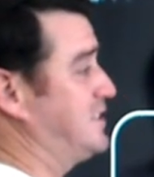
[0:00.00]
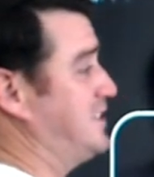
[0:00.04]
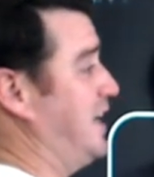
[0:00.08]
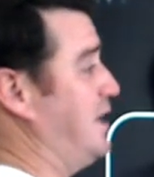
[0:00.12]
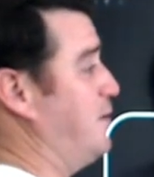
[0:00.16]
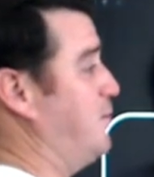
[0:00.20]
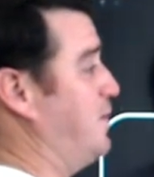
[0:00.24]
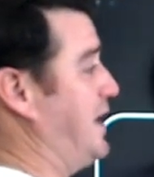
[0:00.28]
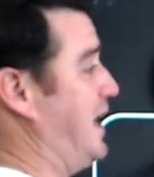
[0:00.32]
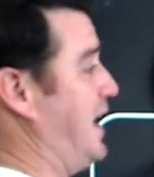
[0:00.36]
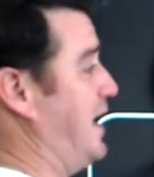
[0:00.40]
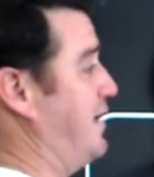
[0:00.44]
let's
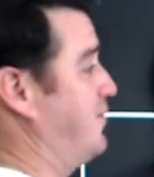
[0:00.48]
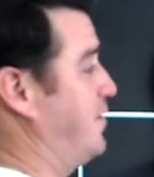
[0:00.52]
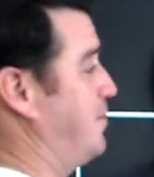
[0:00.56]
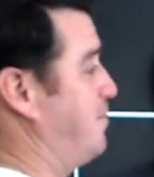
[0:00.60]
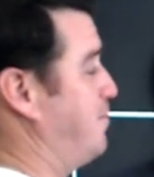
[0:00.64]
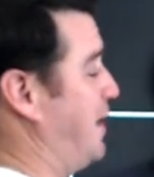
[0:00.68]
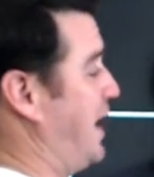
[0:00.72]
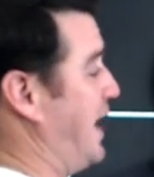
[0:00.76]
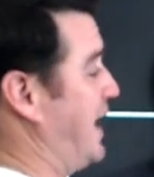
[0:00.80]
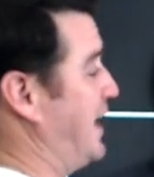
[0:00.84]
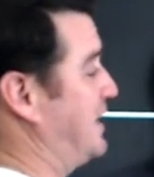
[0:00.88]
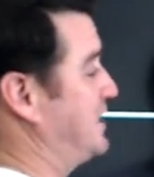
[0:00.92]
say we have
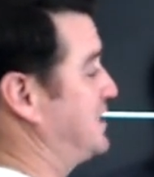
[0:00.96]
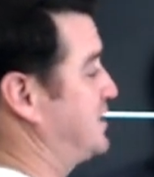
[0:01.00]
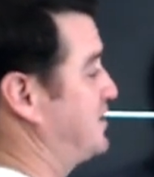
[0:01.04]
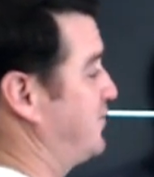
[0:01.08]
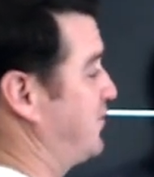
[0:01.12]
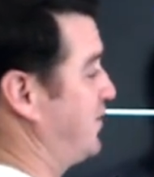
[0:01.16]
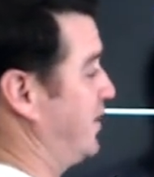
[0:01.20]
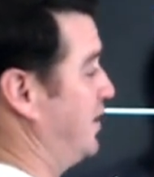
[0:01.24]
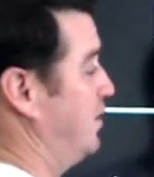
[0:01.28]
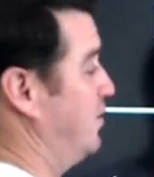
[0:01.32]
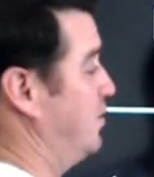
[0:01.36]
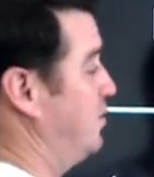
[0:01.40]
a
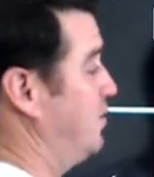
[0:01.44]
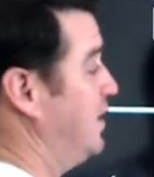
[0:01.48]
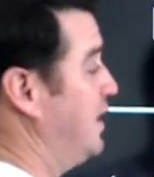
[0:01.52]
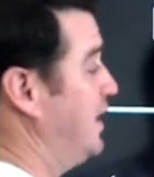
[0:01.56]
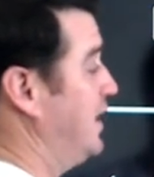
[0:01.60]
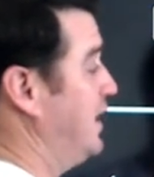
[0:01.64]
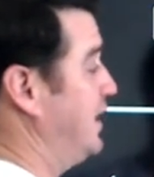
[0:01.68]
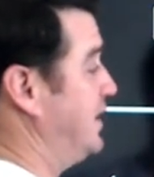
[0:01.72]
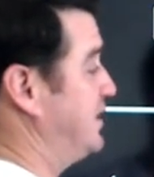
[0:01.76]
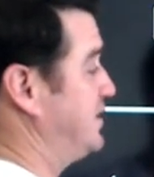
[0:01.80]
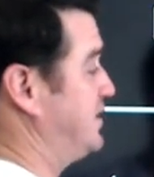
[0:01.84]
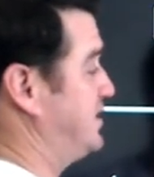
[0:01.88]
bias flow
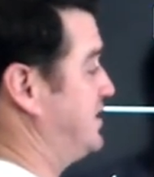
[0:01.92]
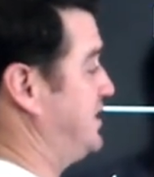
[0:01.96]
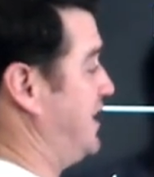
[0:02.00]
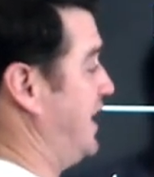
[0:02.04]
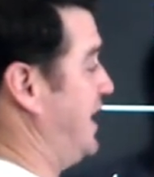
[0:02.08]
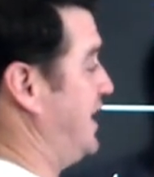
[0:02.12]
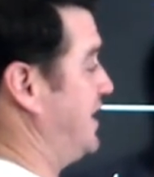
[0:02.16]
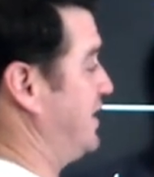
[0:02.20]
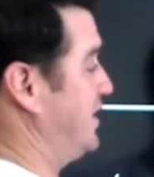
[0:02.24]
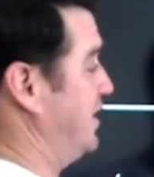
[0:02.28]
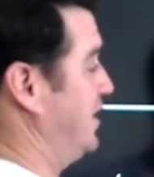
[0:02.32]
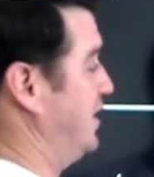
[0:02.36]

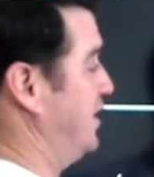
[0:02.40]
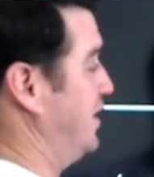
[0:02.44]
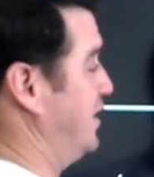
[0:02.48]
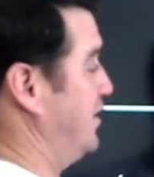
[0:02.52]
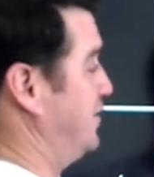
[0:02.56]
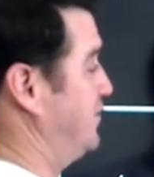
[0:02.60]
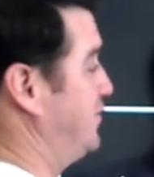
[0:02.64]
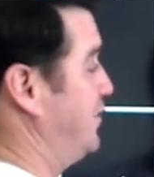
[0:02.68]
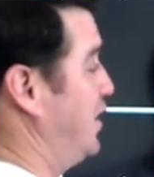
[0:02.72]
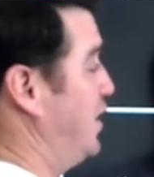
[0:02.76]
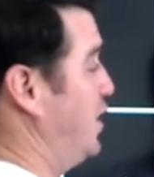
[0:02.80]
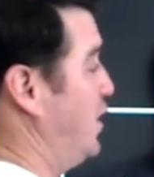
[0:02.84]
set
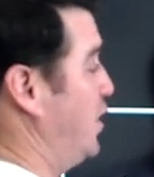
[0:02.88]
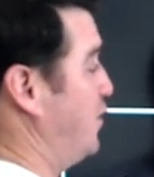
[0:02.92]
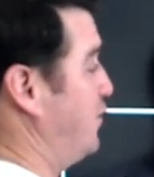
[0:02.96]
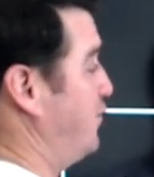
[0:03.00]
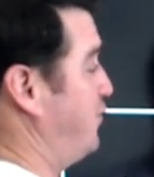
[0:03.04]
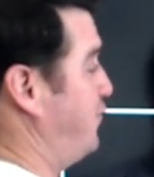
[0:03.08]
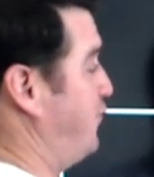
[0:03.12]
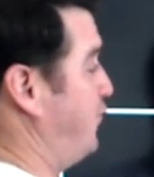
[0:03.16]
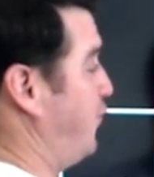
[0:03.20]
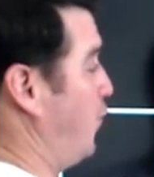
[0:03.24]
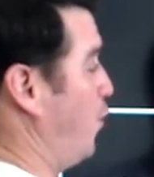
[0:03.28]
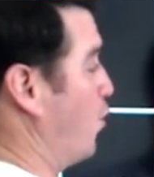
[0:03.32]
of
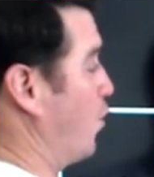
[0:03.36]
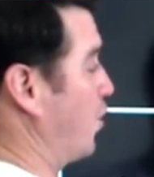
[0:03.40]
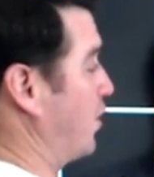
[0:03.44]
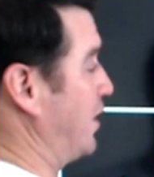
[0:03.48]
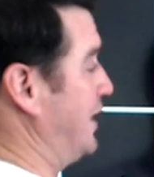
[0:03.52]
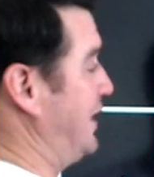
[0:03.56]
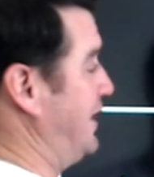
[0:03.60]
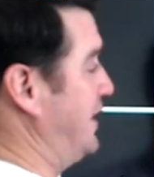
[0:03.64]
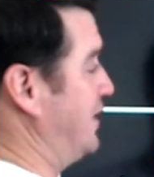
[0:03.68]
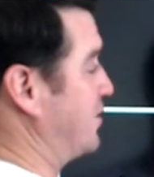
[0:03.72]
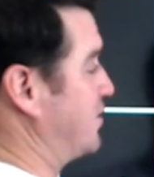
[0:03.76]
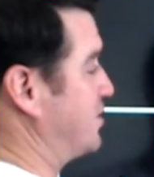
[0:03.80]
4
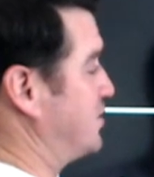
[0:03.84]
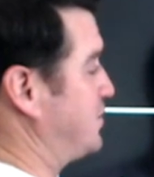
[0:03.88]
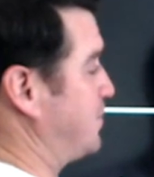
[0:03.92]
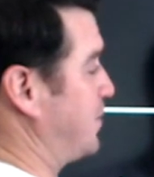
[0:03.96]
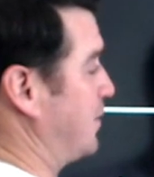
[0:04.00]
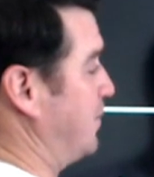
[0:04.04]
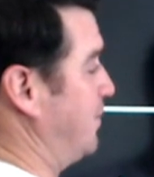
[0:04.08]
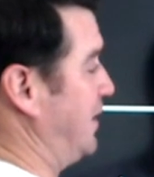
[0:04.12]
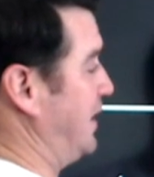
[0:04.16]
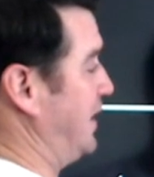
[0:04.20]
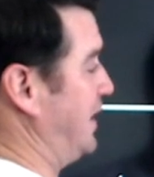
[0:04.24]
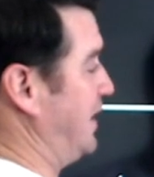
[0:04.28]
liters
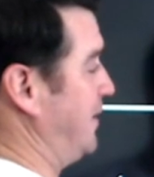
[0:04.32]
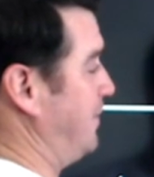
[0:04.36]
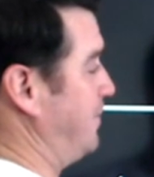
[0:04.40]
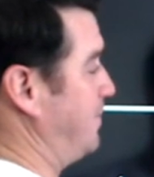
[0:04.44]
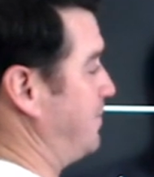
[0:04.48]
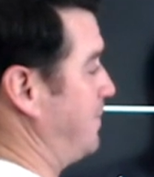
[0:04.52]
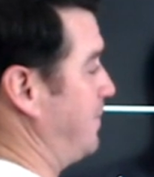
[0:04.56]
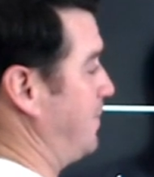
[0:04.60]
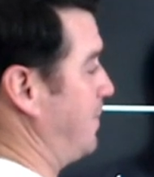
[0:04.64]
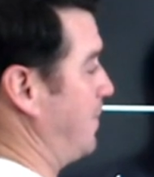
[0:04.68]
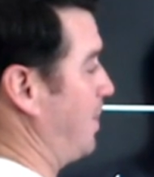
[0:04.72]
per minute.